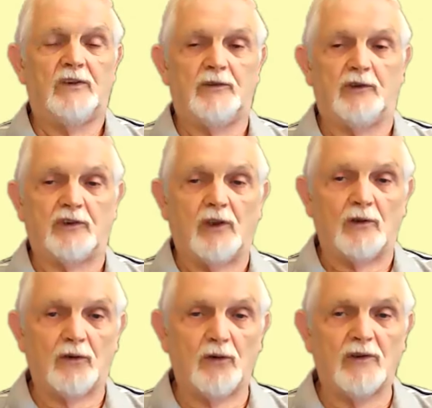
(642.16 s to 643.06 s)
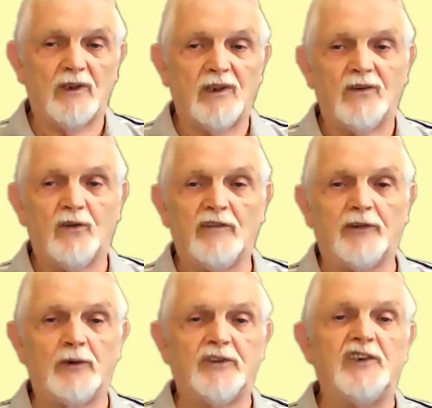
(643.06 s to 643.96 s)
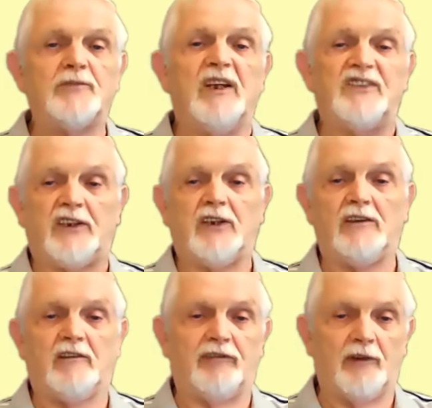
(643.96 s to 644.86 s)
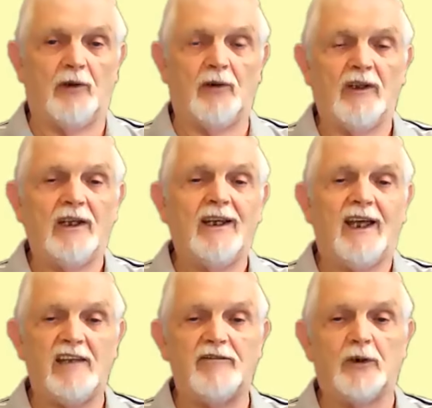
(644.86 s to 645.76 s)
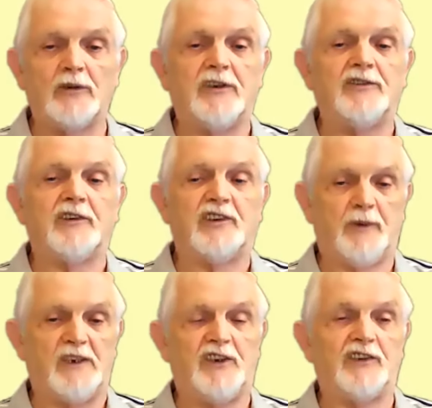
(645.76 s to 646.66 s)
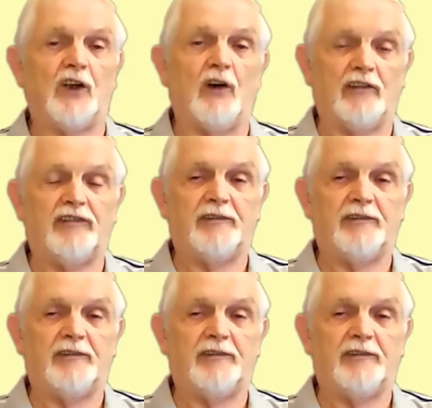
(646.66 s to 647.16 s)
So it's low voltage makes a current flow, high voltage switches it off.